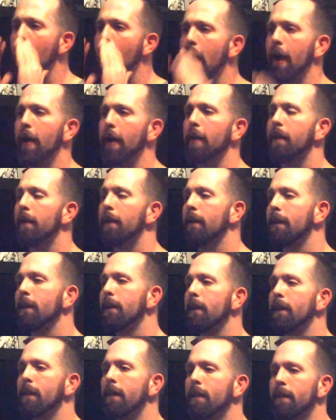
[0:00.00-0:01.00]
the way?
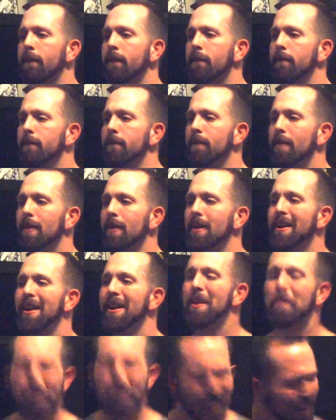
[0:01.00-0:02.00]
Meatloaf!
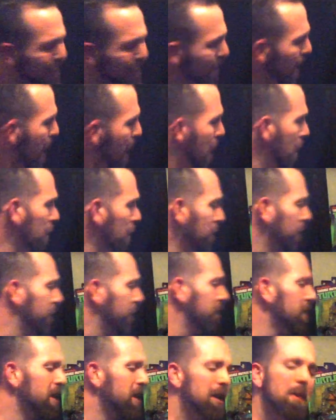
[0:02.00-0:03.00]
Meatloaf?
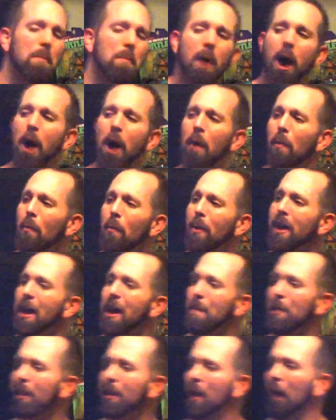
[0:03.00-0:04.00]
Mom, we
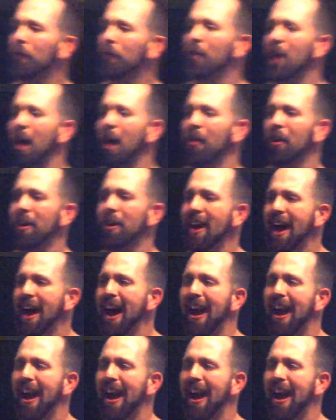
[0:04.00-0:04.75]
had meatloaf the other